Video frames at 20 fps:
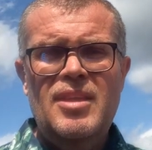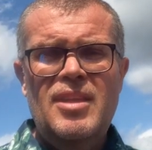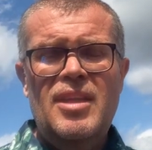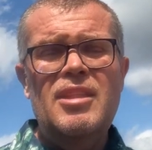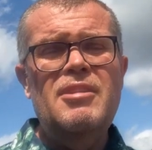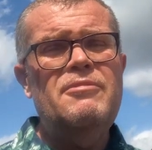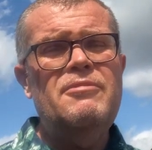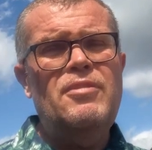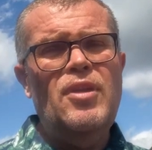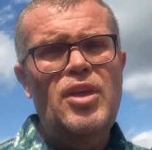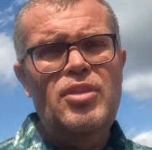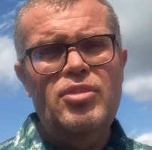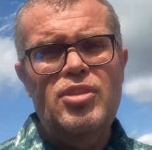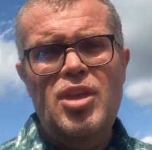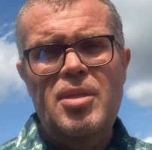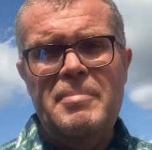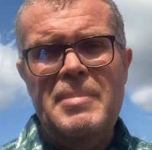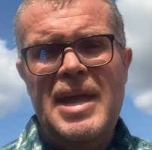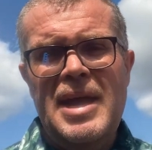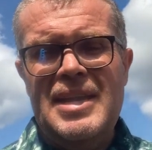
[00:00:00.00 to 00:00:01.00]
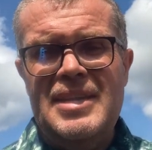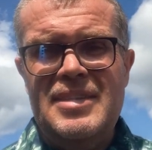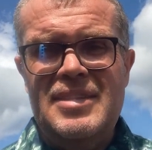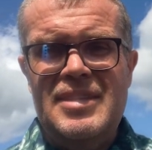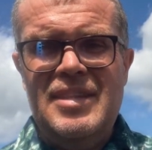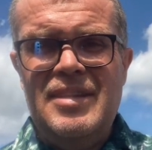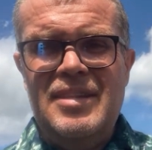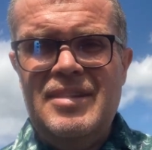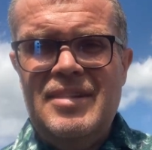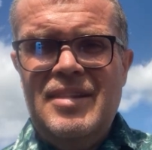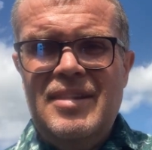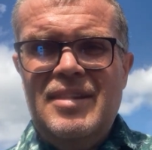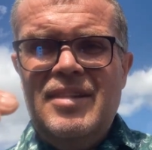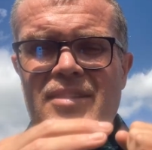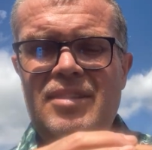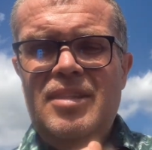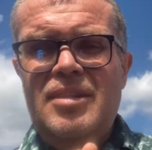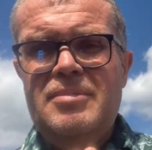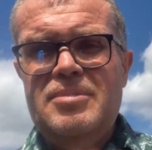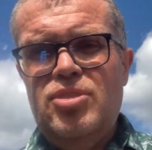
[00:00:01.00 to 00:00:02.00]
And the final command, the,
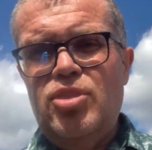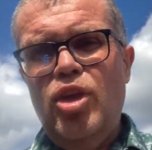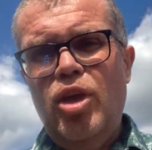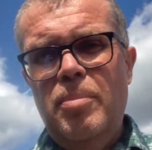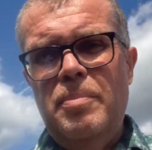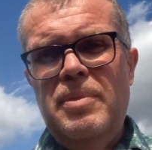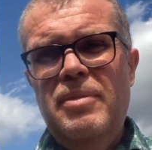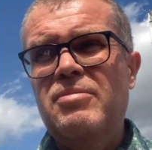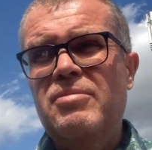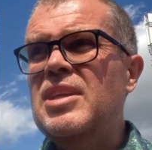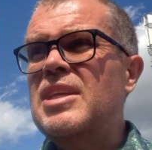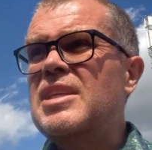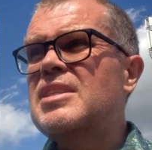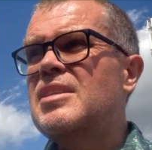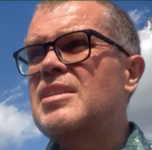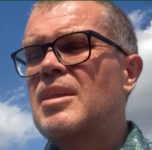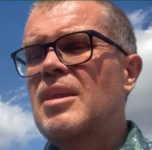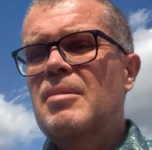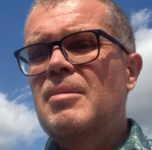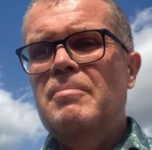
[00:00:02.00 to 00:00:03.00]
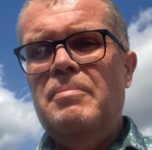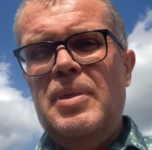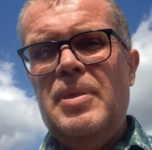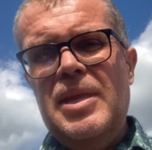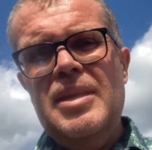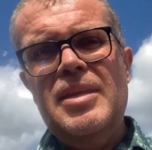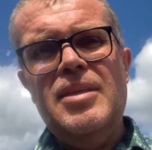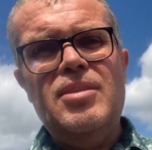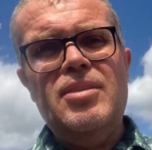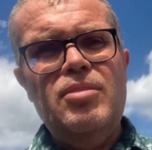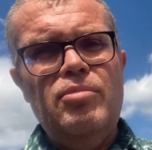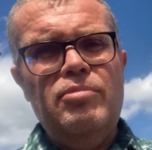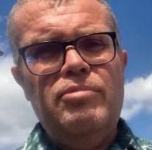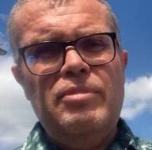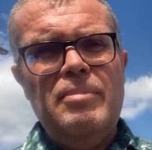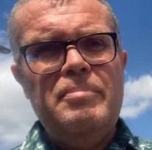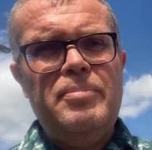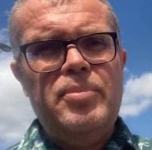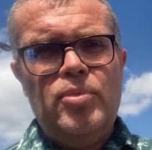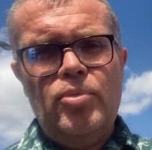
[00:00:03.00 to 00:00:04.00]
the top of this pinnacle
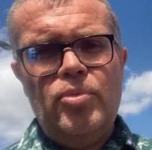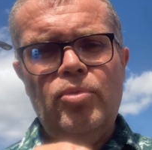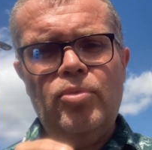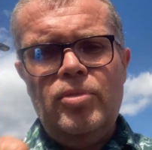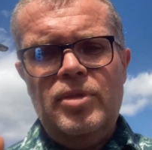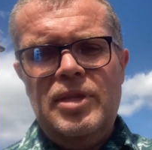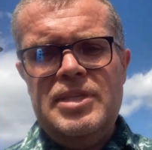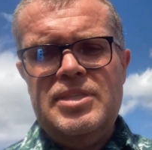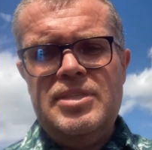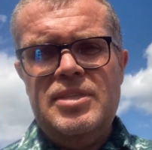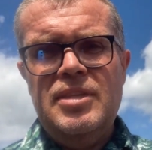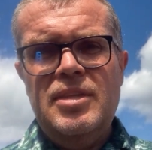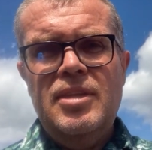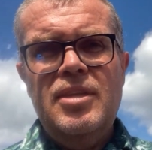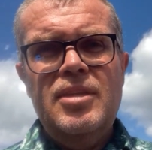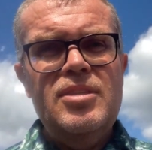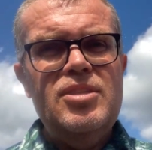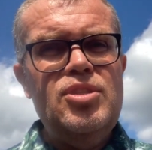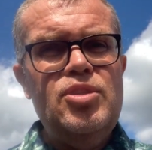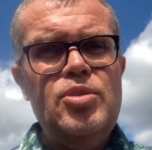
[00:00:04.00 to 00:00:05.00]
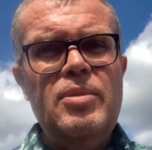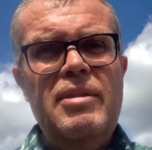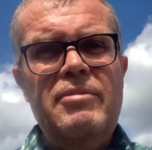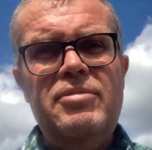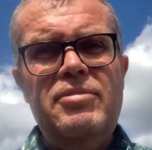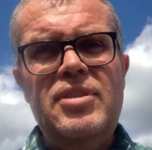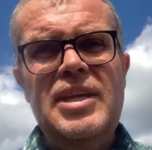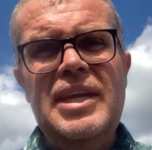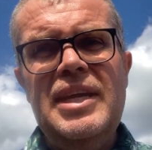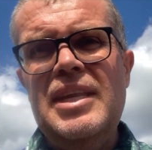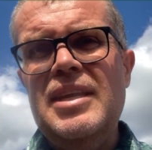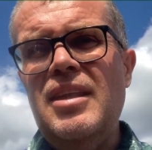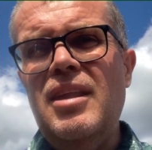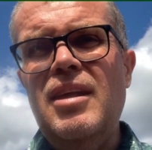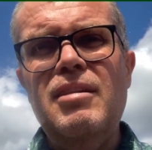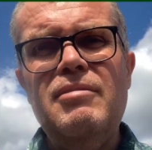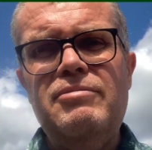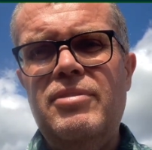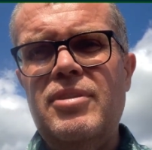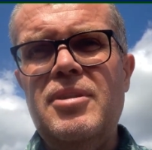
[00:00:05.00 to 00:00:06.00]
from Paul is, do everything in
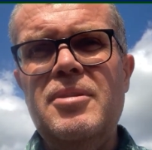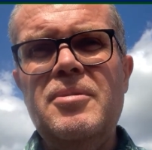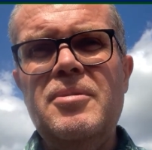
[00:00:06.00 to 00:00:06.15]
love.